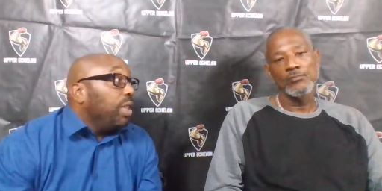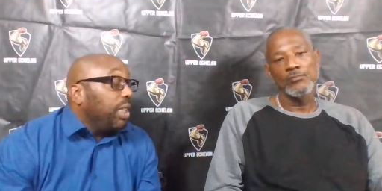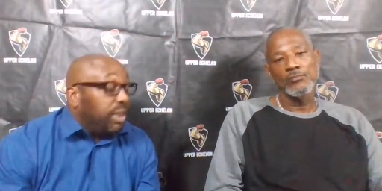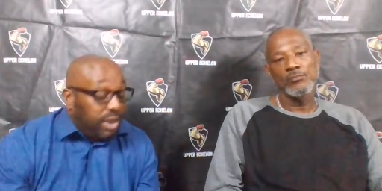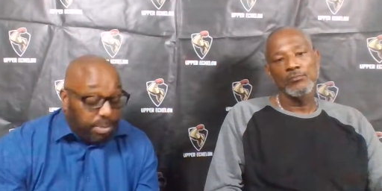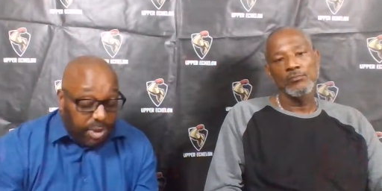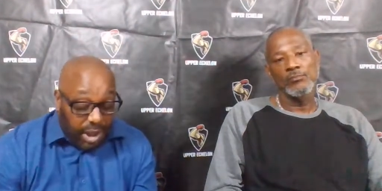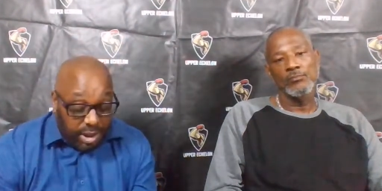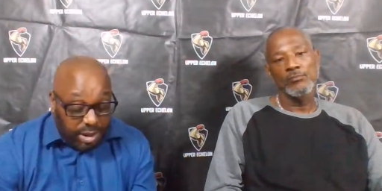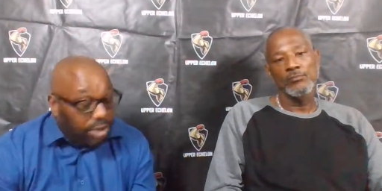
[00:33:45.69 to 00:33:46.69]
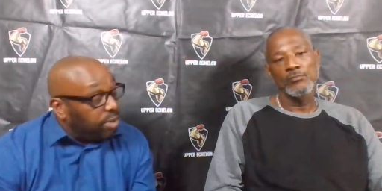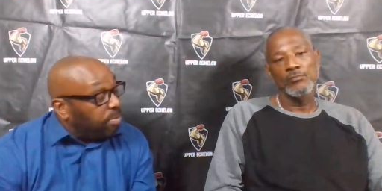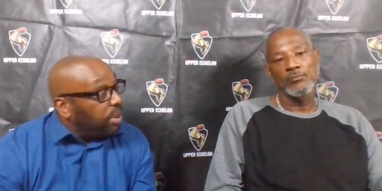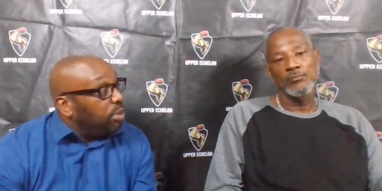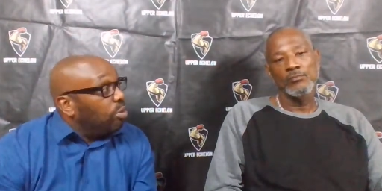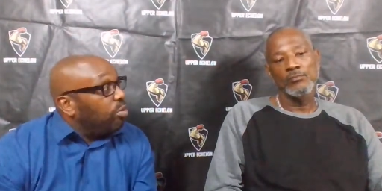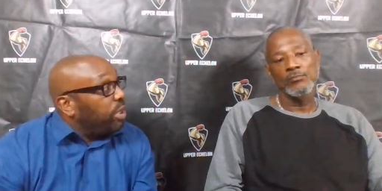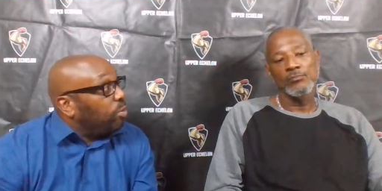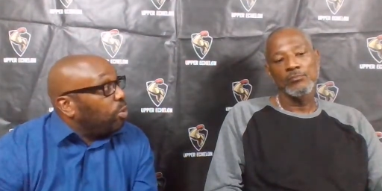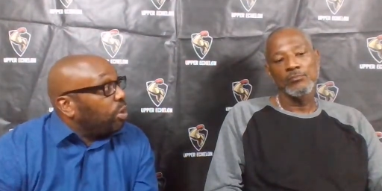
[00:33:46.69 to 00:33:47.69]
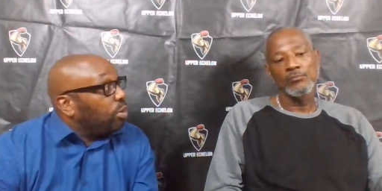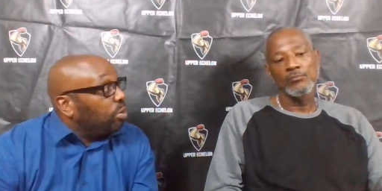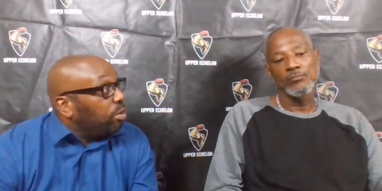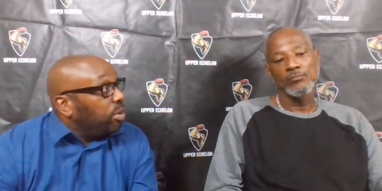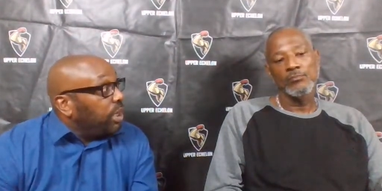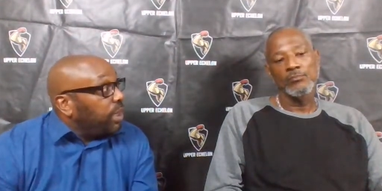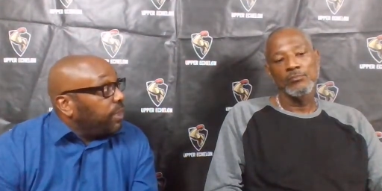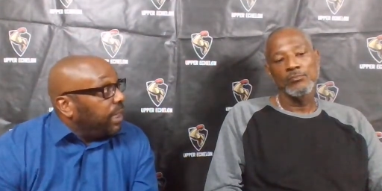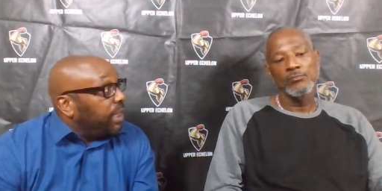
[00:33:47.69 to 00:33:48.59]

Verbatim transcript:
Speaker 1: Is there some things they should be doing and working on that they